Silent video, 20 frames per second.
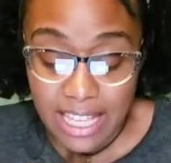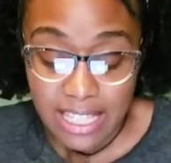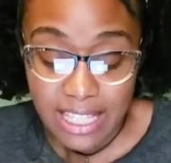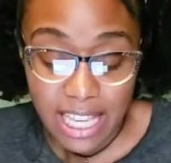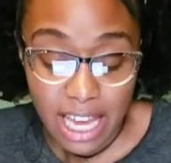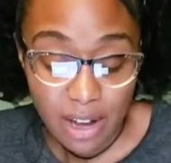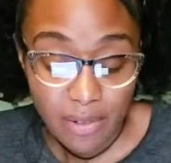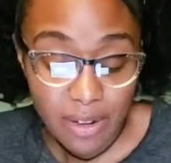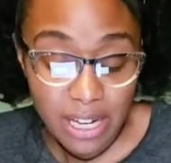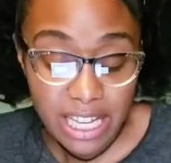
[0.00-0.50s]

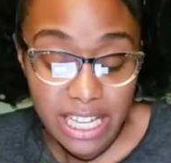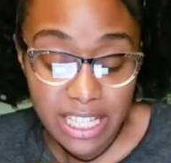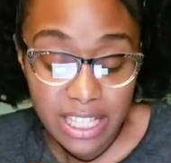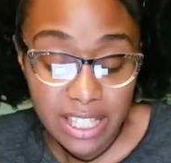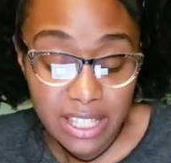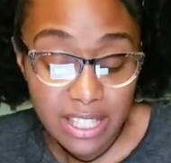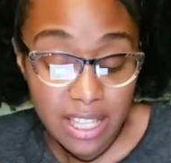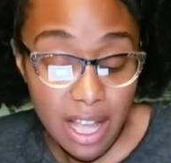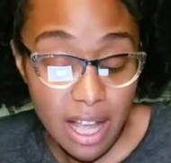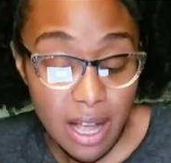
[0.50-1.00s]
Sarah
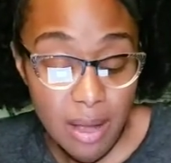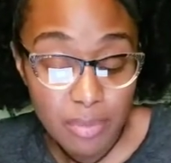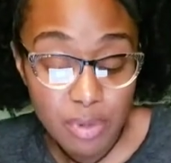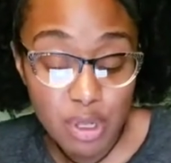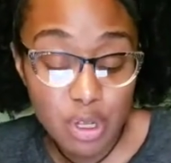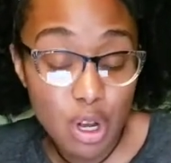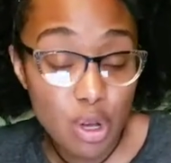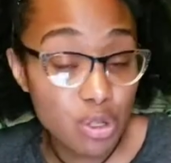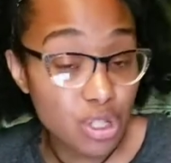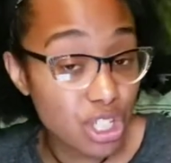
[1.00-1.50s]
eats some,
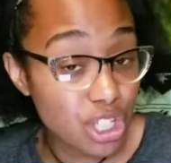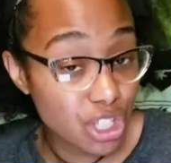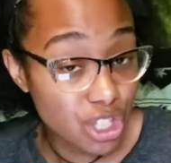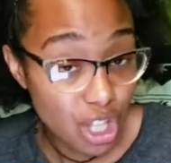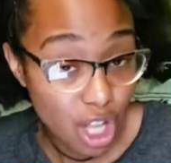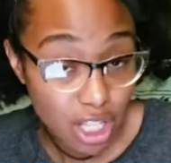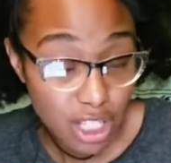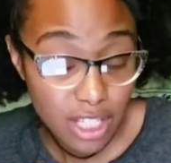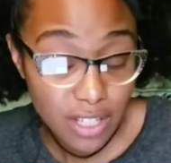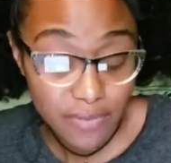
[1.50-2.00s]
you know, she
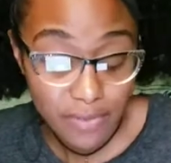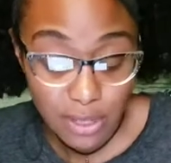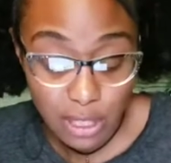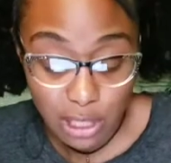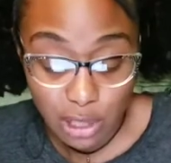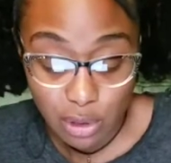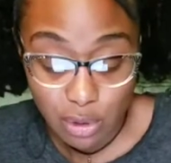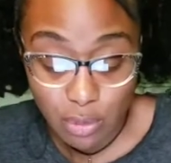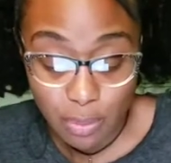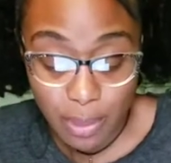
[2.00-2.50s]
starts to feel a
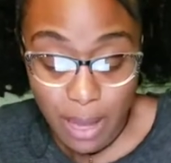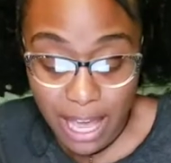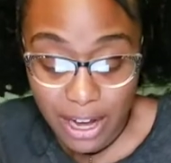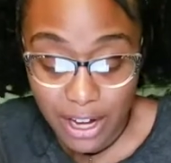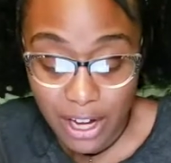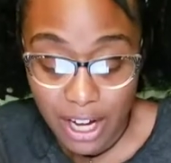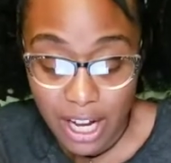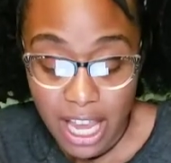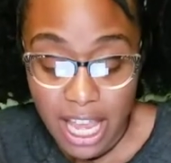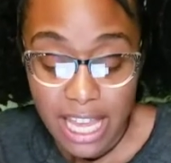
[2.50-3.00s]
little
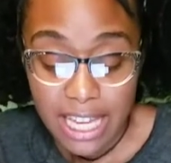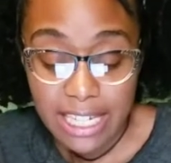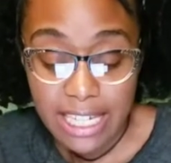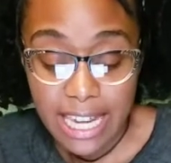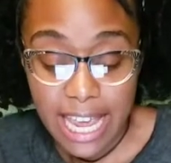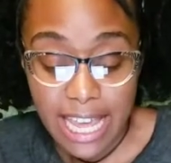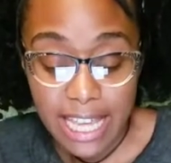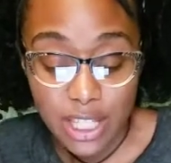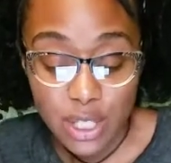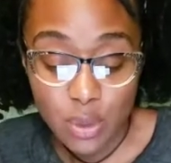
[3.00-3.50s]
better.
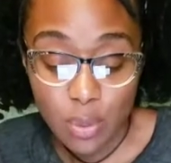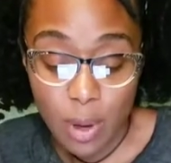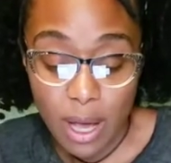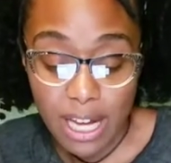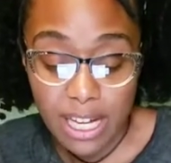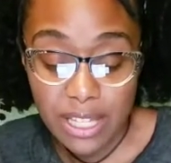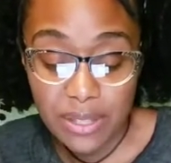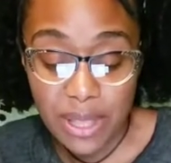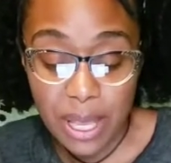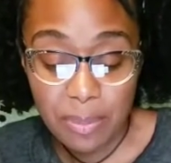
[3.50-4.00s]
Day
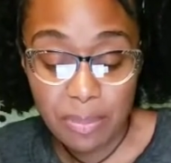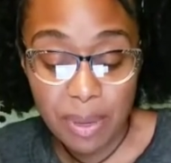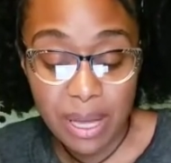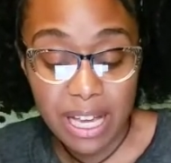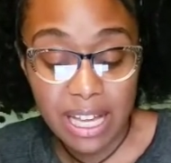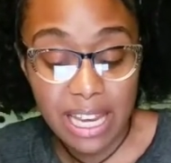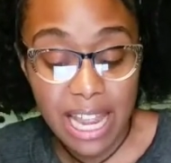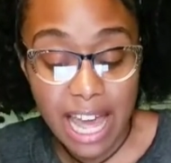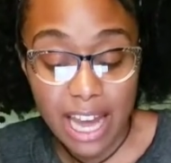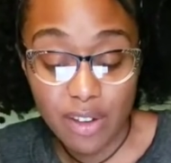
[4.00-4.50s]
20, they pick
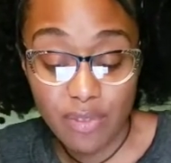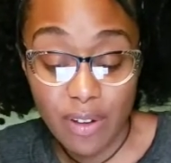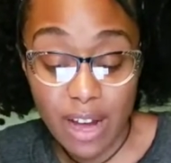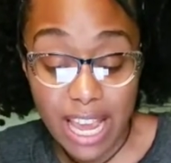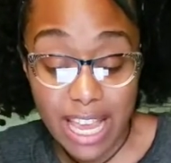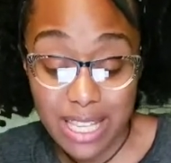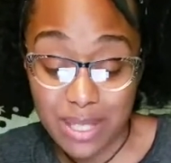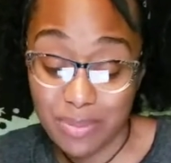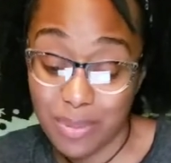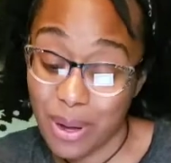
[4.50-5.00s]
a lot of
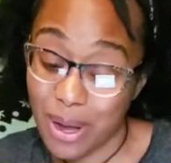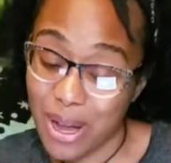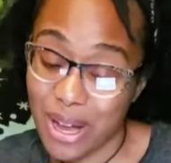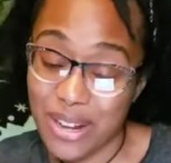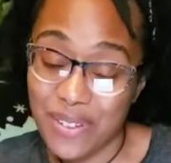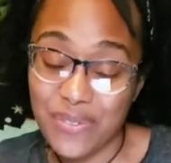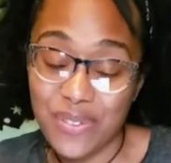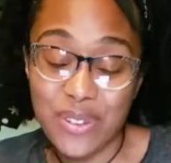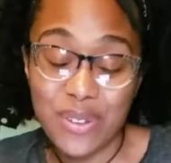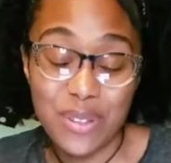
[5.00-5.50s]

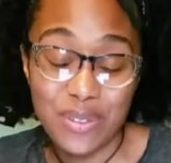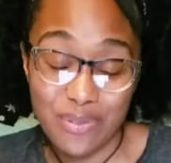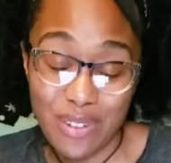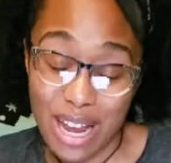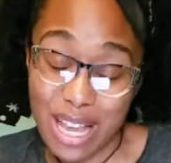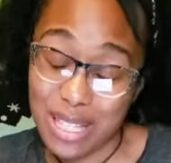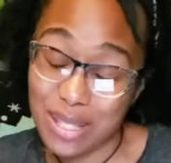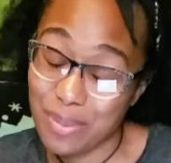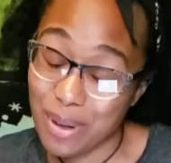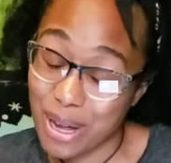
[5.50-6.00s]

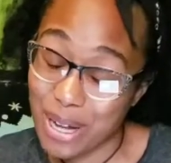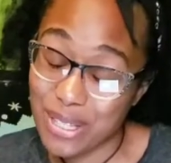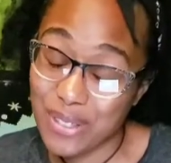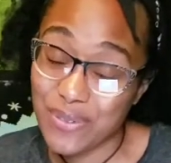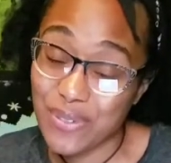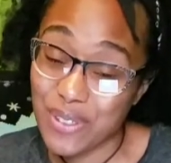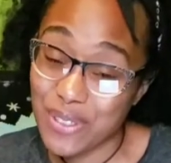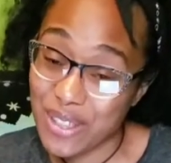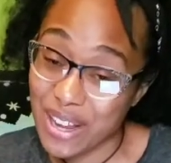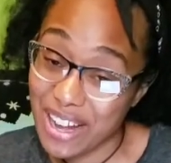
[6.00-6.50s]
raspberries
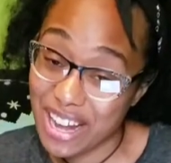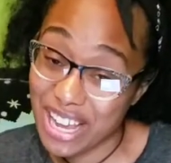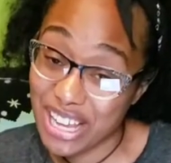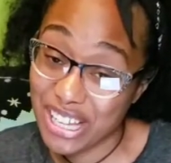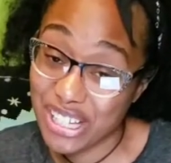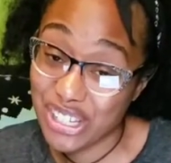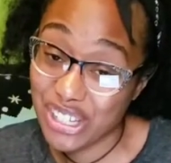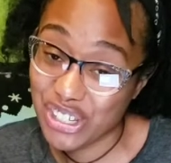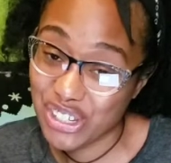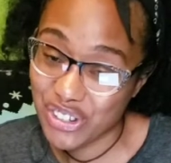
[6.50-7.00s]
for their
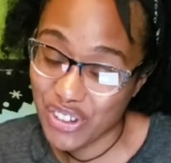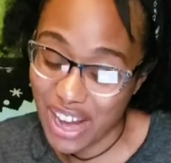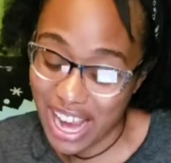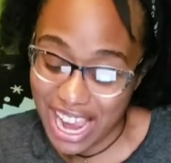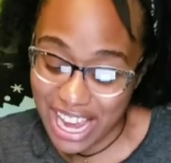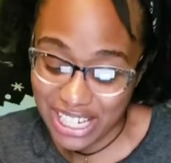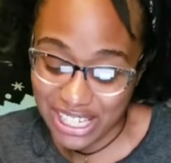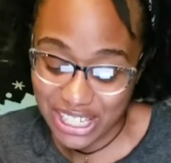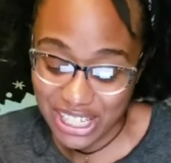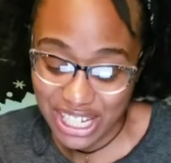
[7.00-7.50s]

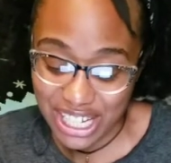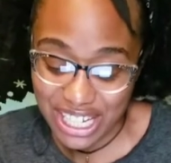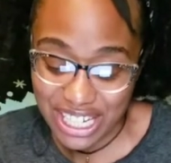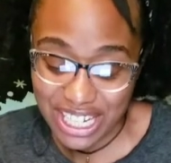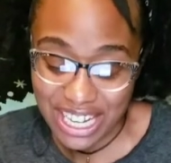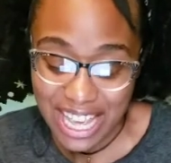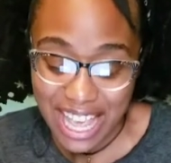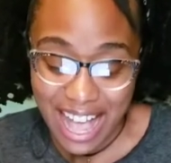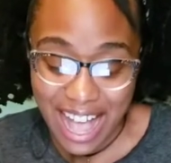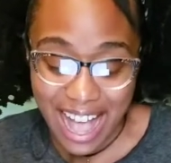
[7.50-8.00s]
extraction
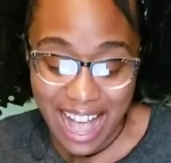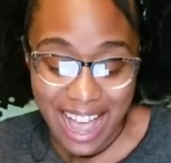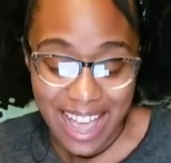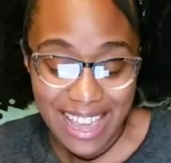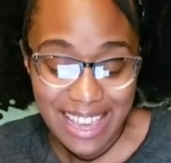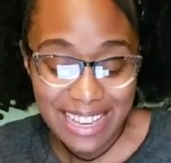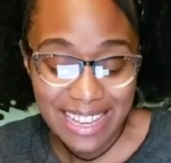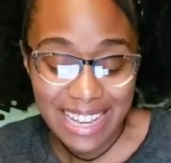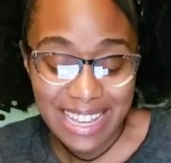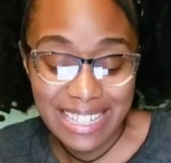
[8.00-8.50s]

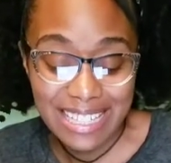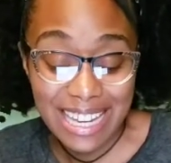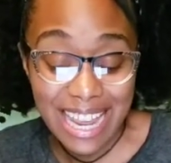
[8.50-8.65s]
hike.